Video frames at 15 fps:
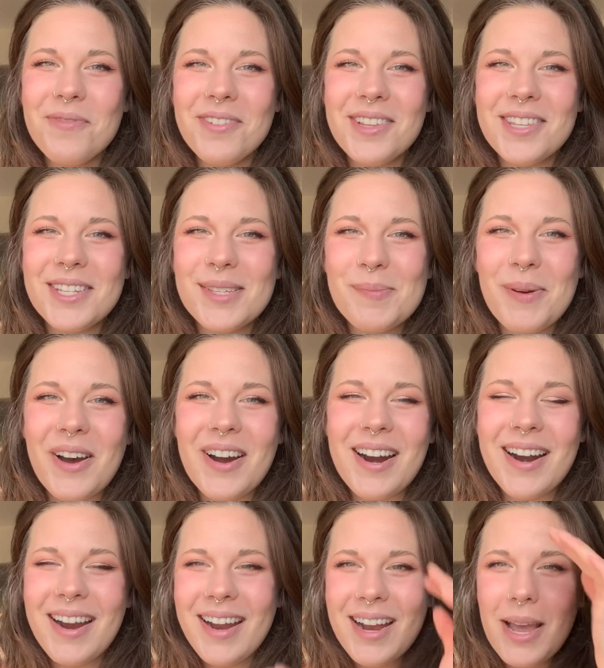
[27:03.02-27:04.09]
for this
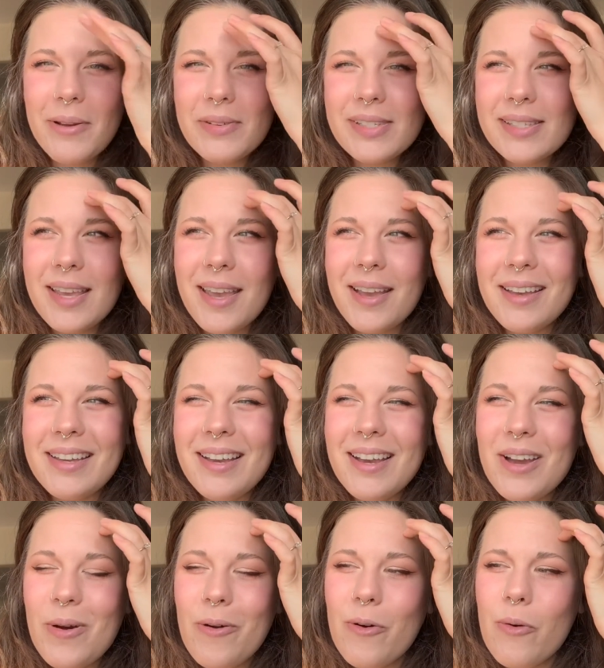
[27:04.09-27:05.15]
part. And I was like,
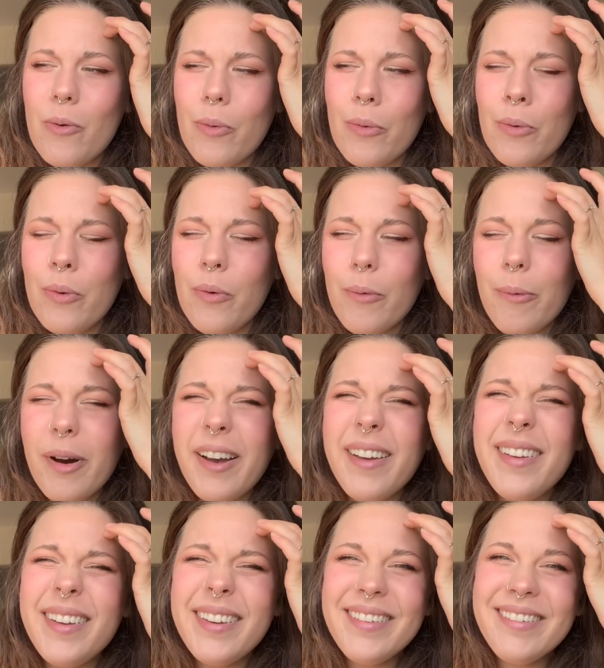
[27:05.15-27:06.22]
what?
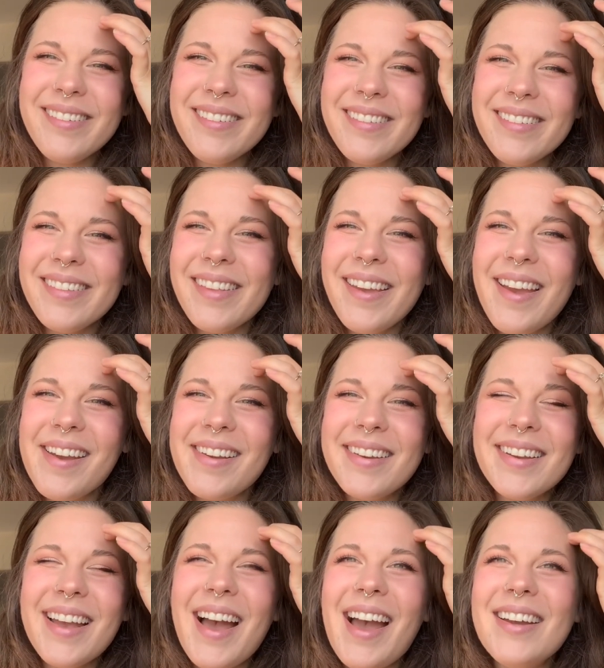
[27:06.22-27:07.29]
Like,
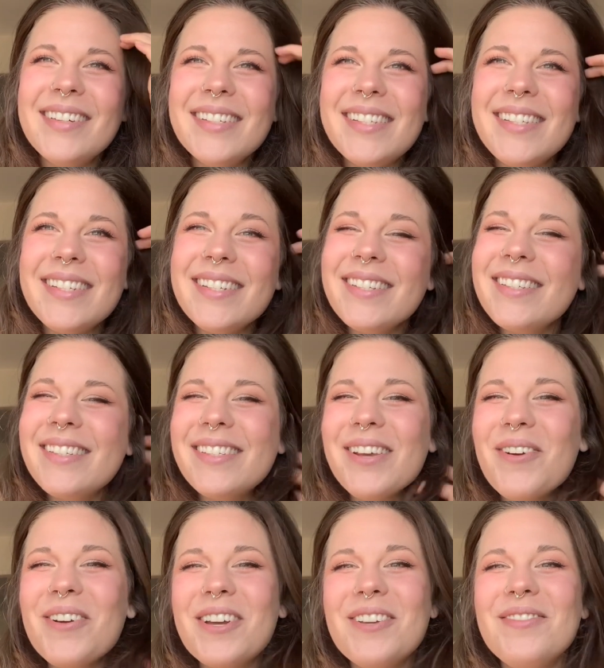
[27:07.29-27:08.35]
I was still
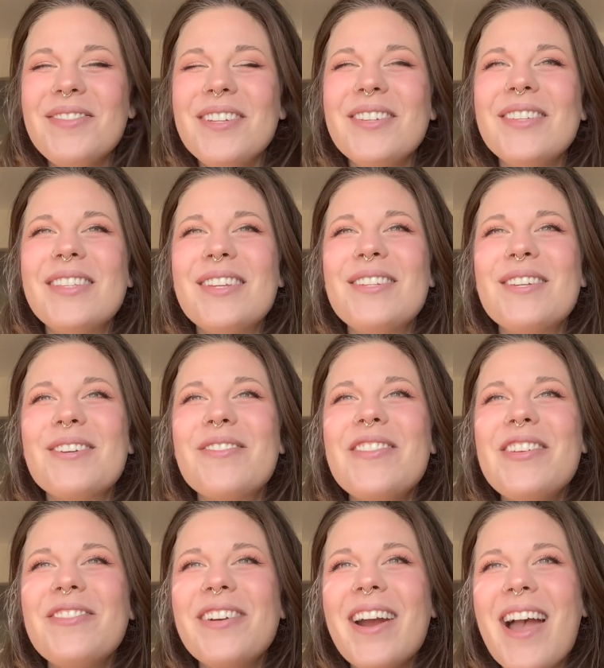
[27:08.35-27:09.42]
so confused. It took
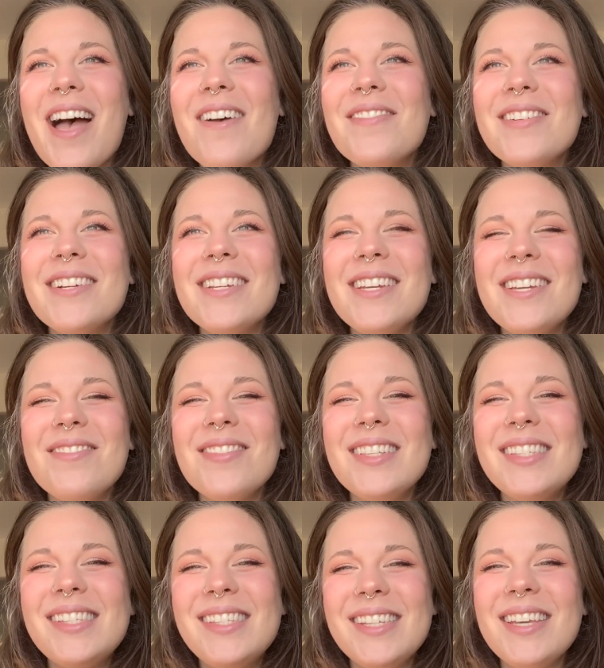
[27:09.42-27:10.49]
me forever to
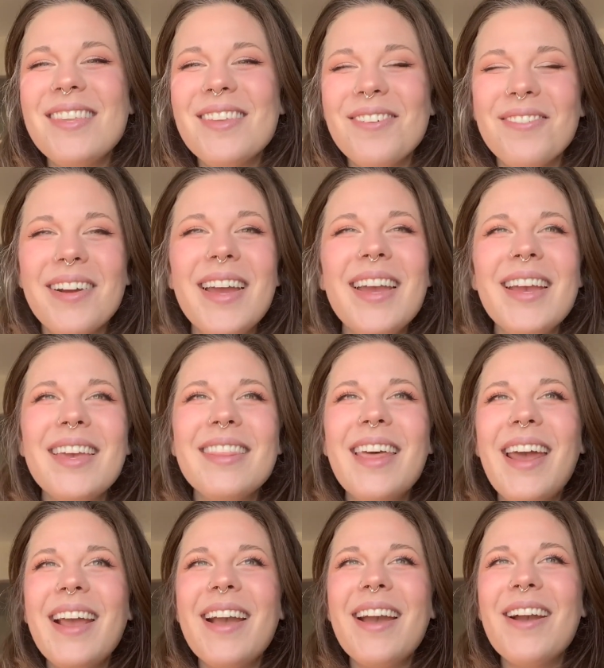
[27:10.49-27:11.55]
even see the ring and
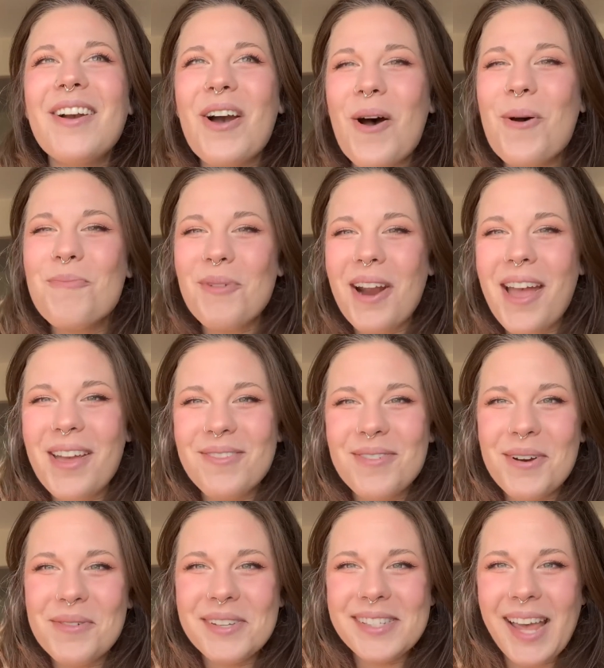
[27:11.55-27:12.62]
like comprehend
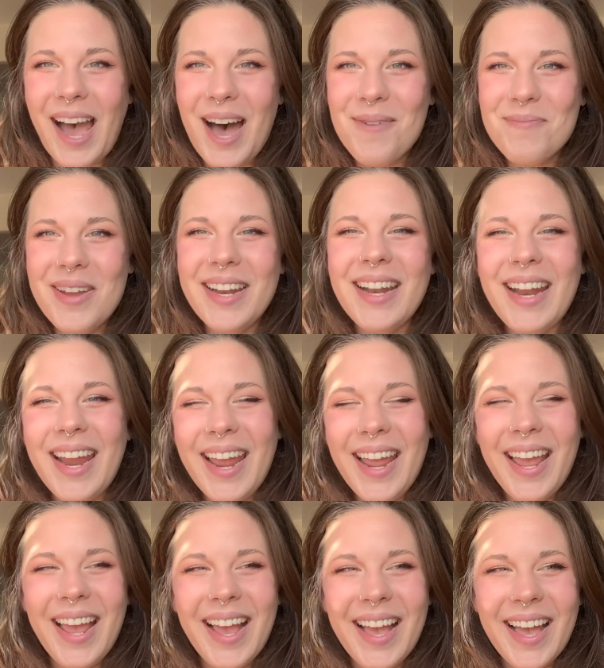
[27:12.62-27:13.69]
what was
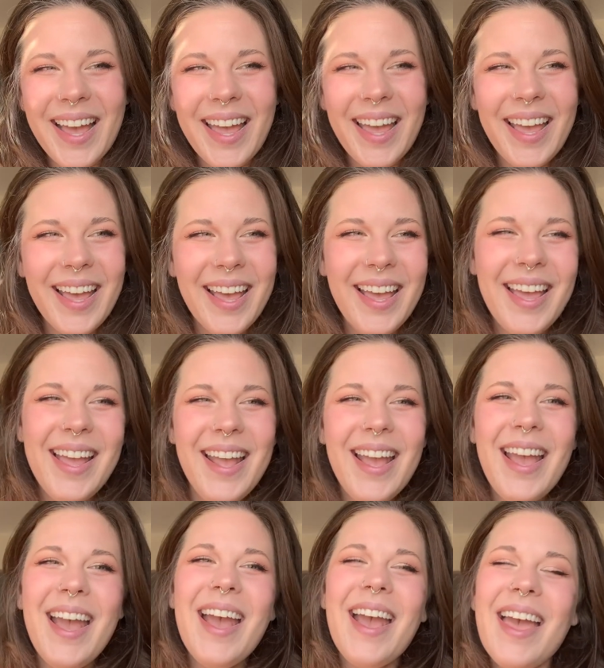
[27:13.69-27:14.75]
happening.
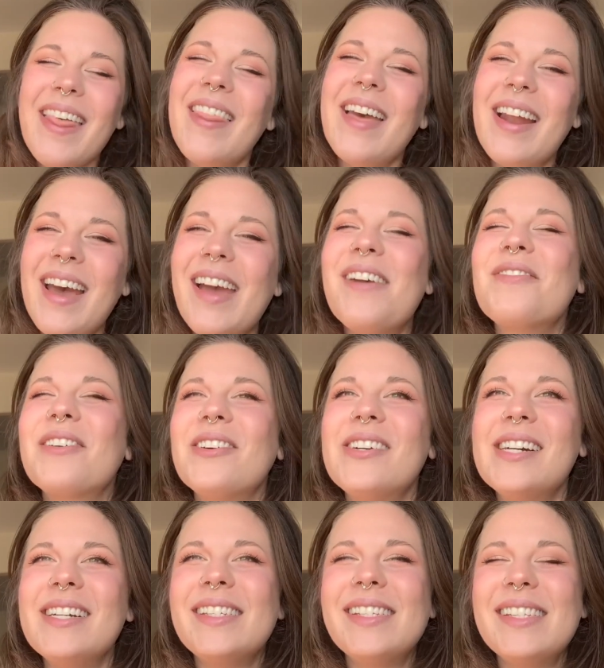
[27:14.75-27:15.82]
And then I, of
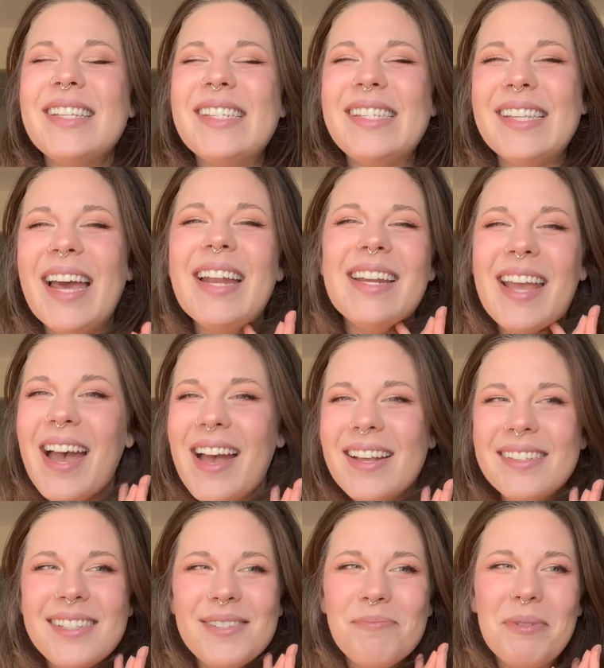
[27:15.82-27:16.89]
course, said
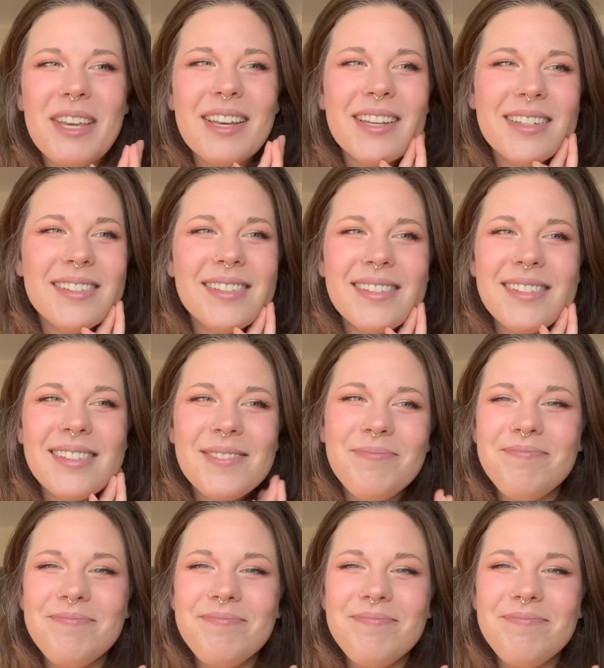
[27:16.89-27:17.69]
yes because